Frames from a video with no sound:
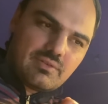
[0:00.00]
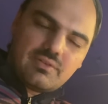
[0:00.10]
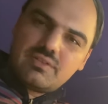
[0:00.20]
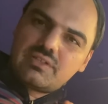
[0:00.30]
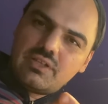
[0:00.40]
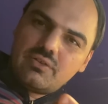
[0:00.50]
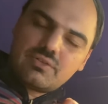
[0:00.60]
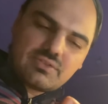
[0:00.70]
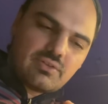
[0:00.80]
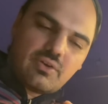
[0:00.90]

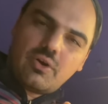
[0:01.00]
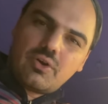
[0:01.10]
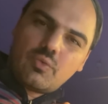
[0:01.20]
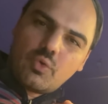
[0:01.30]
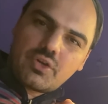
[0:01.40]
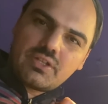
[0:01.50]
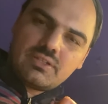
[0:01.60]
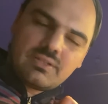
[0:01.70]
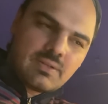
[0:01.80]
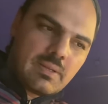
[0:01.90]
skills are
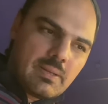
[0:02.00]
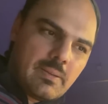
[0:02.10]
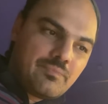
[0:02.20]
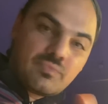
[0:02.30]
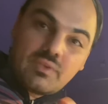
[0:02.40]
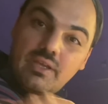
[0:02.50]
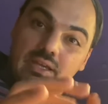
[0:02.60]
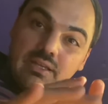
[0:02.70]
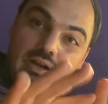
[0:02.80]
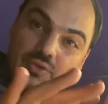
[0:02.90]
working,
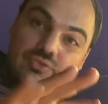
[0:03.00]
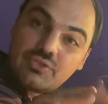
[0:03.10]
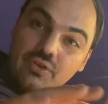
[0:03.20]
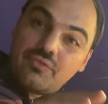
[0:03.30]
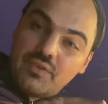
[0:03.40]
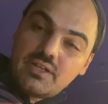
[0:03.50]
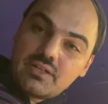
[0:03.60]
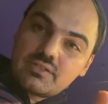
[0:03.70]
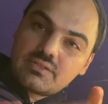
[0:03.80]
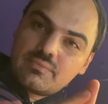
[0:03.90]
and also your
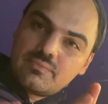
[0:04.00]
fingers.